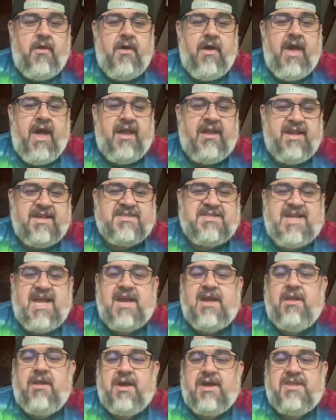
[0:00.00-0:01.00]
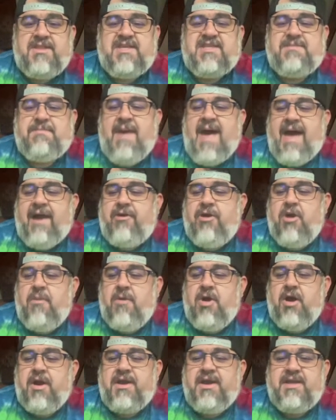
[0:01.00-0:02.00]
and let's take a look at these macro
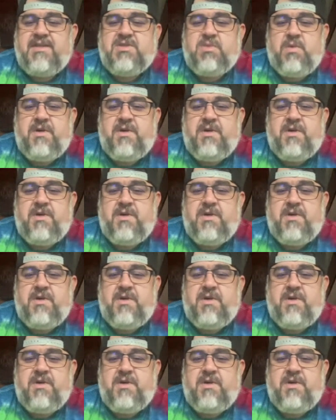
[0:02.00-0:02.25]
markets,